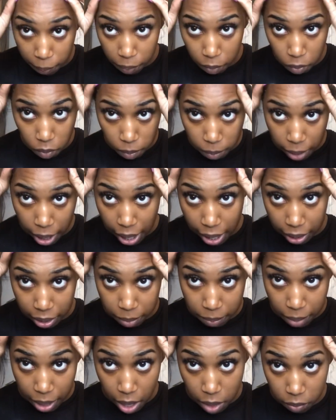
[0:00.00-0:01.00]
pull mine
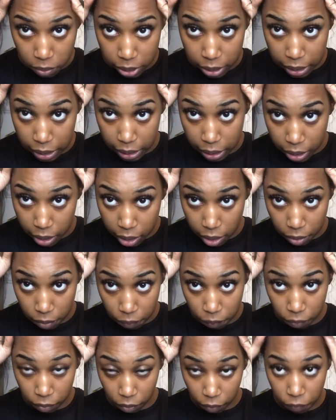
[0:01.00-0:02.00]
about here
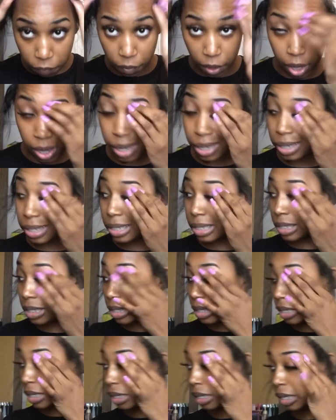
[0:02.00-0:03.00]

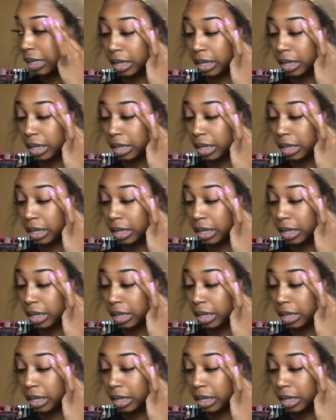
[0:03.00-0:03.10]
first,